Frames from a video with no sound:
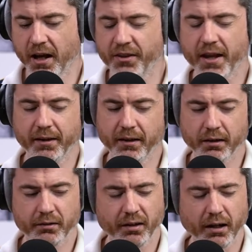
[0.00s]
And then
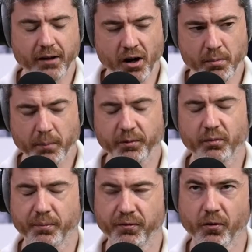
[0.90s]
I can't remember if it
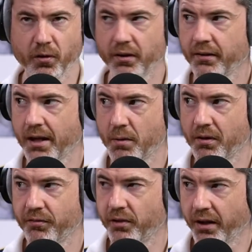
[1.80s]
was before the game
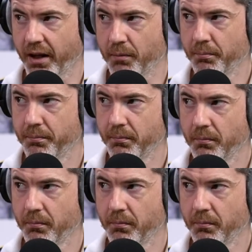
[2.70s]
or after a game